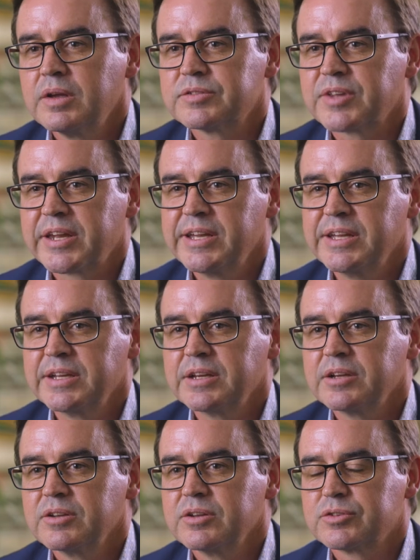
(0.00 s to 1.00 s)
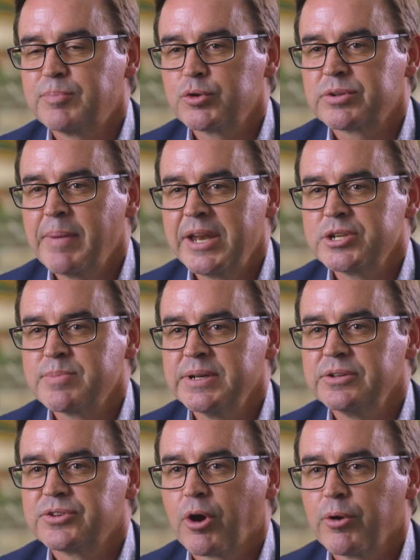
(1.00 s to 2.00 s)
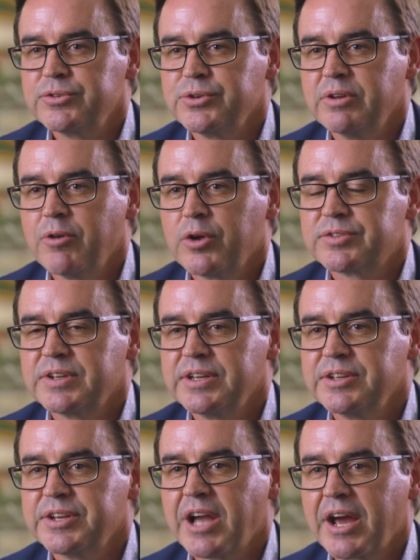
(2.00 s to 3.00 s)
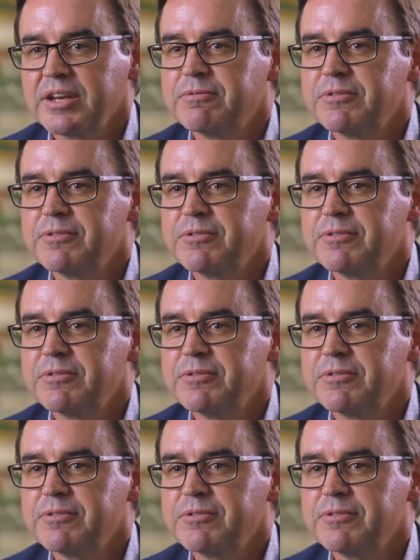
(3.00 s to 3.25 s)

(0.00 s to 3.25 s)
Studying sports management at Torrens University, you're going to